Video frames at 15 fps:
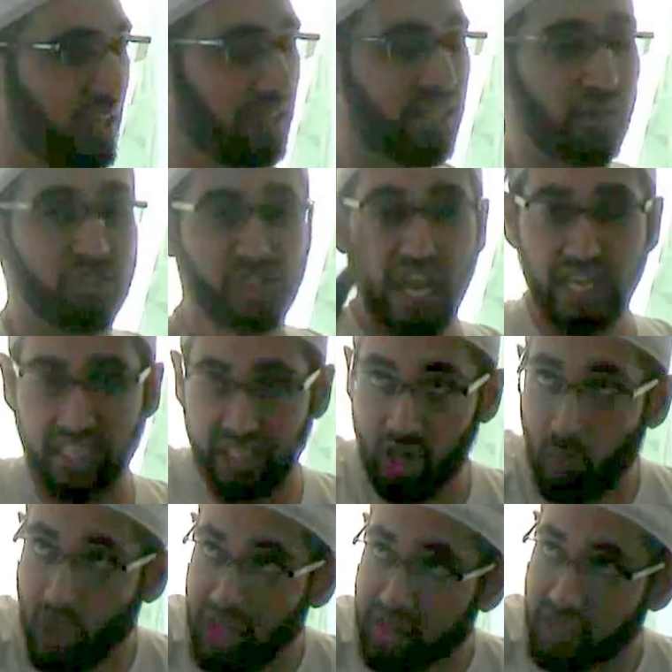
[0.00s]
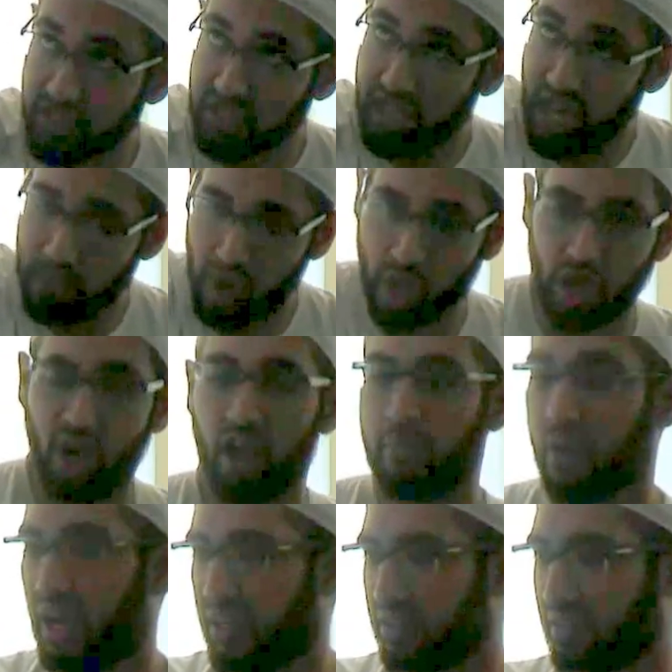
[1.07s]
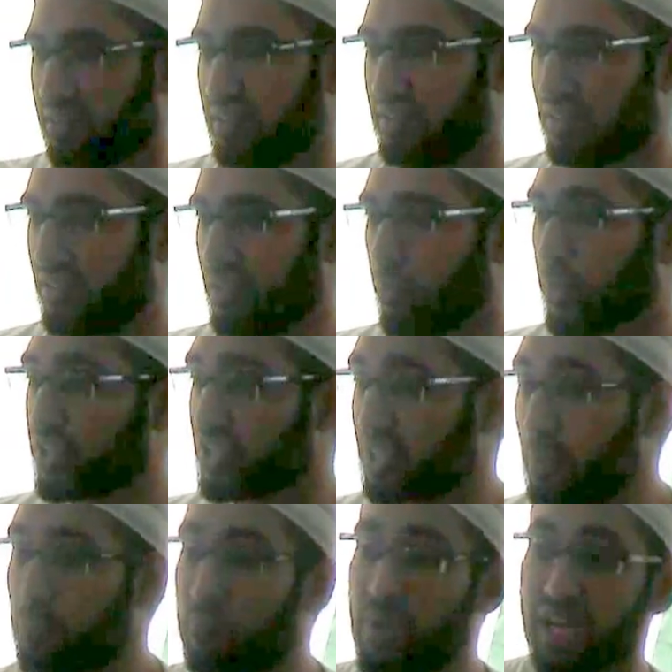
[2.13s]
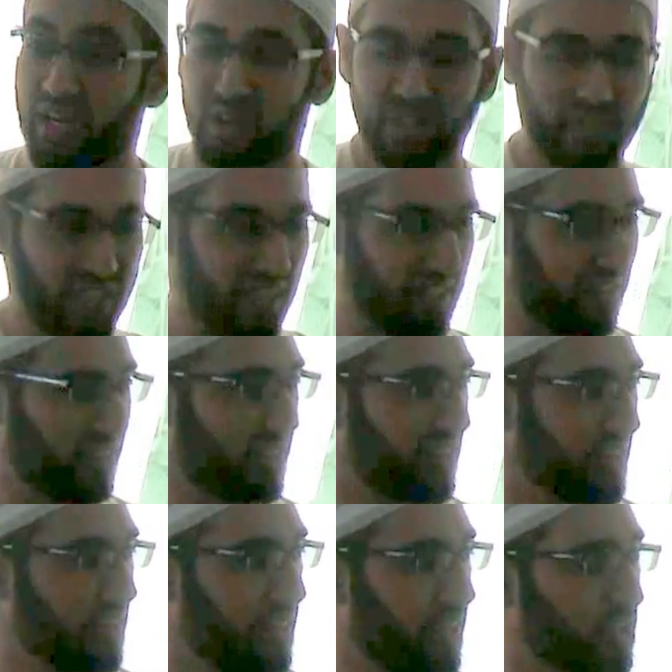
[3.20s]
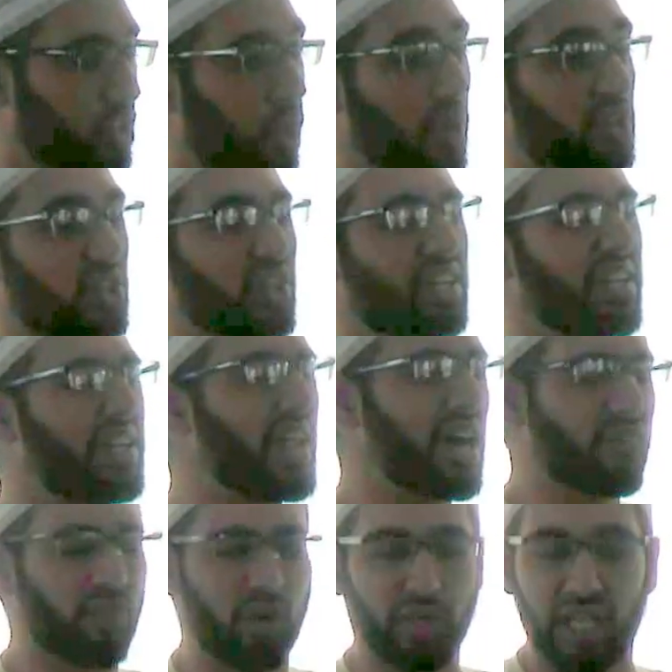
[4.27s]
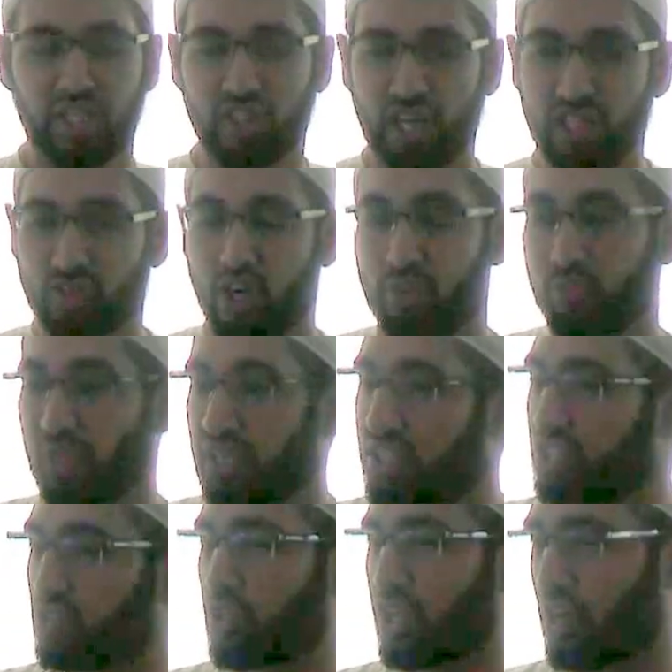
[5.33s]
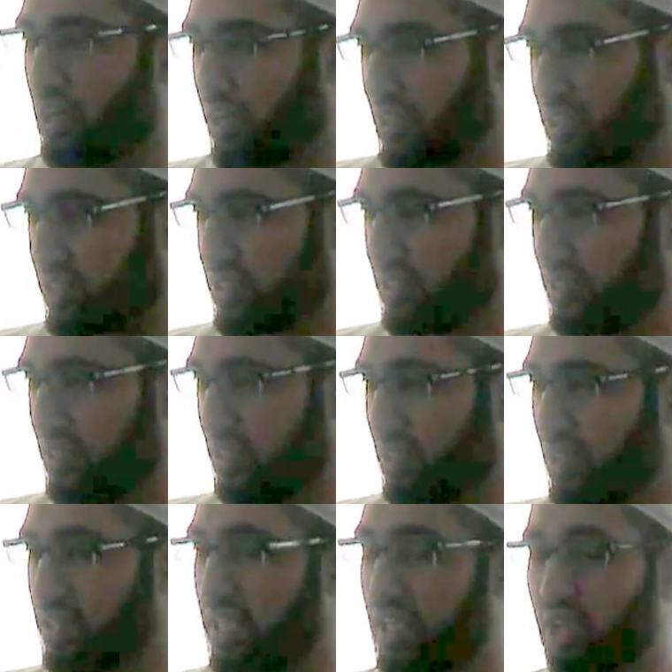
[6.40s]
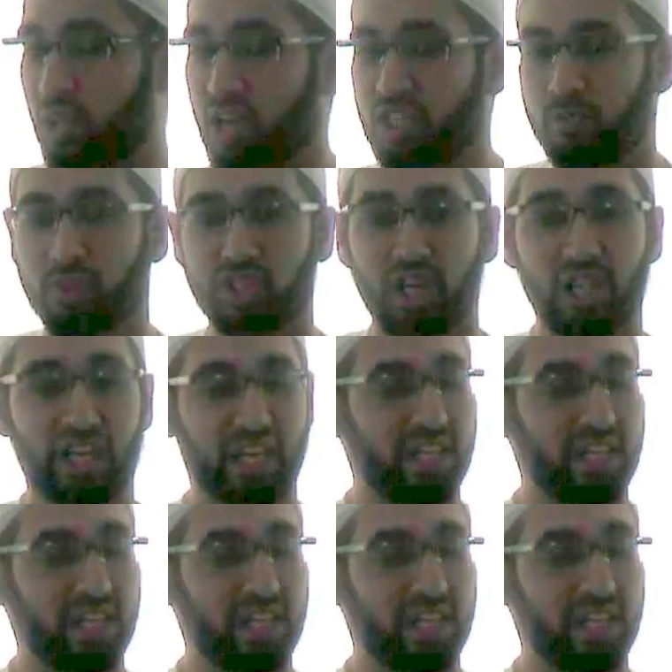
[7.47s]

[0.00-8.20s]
they're taking away this name, Ar-Rahman, which is a bigger sin. So we should never let shaitan play this trick on us. That Allah subhanahu wa ta'ala